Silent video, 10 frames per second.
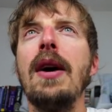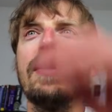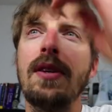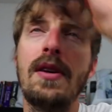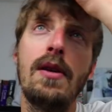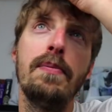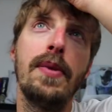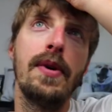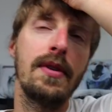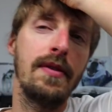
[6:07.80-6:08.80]
browser on
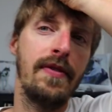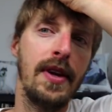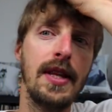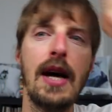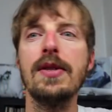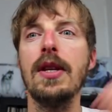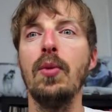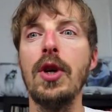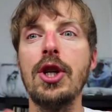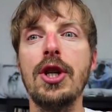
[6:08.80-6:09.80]
port
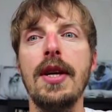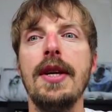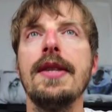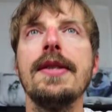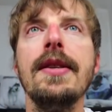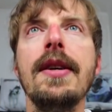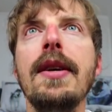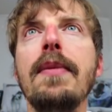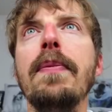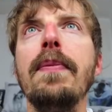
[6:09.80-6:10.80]
3000, which is
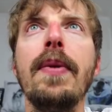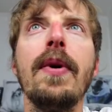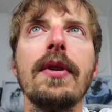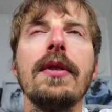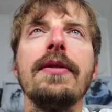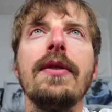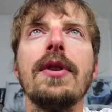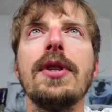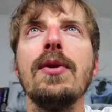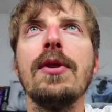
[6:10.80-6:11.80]
the port of
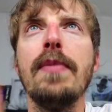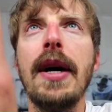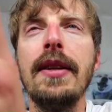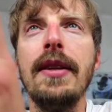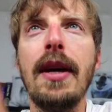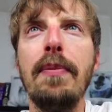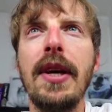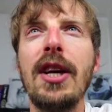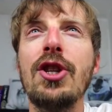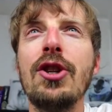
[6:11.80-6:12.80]
course used by the
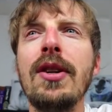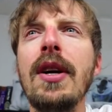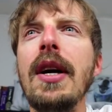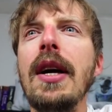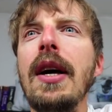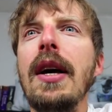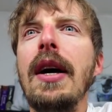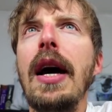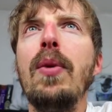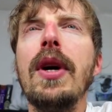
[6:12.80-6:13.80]
application,
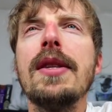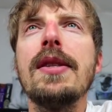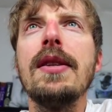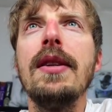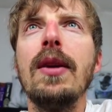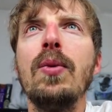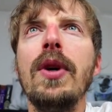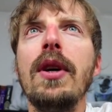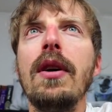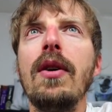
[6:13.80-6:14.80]
and we can see that
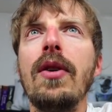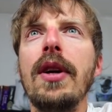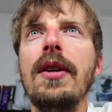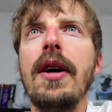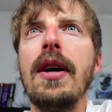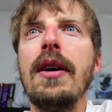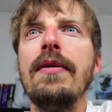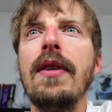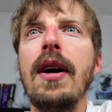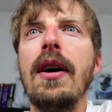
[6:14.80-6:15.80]
we already
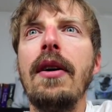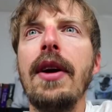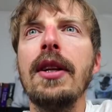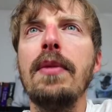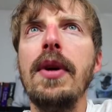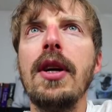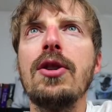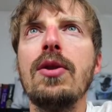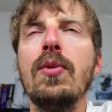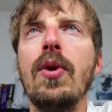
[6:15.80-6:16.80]
have a React
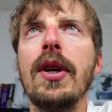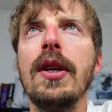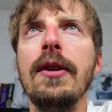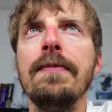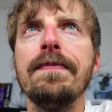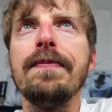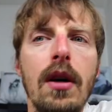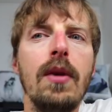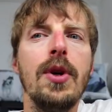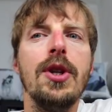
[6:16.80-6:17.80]
application working,
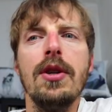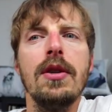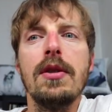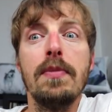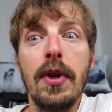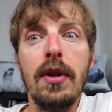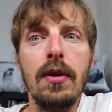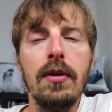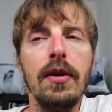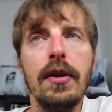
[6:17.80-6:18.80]
which is pretty
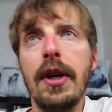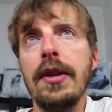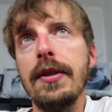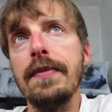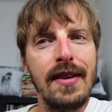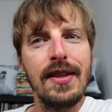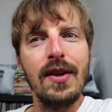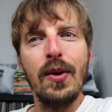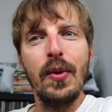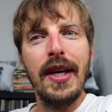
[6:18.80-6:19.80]
cool, right?
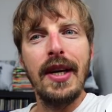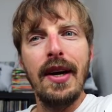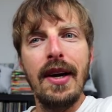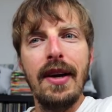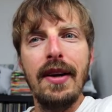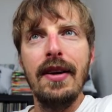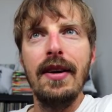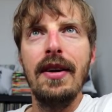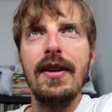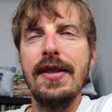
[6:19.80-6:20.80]
So we can
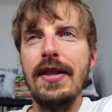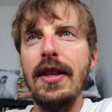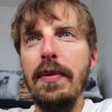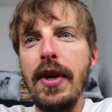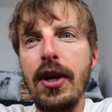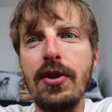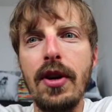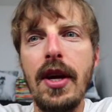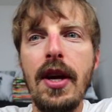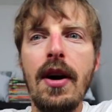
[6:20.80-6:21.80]
see the
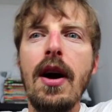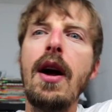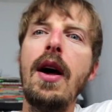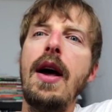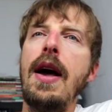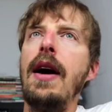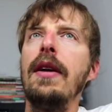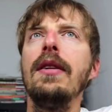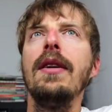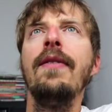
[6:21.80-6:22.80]
application here,
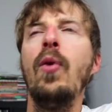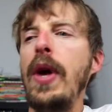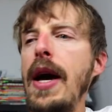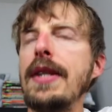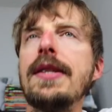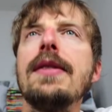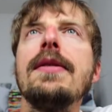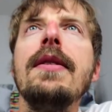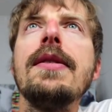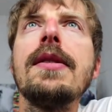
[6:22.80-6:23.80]
and if we access
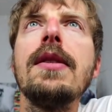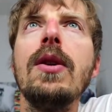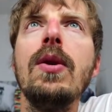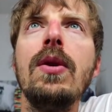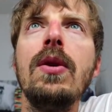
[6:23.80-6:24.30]
this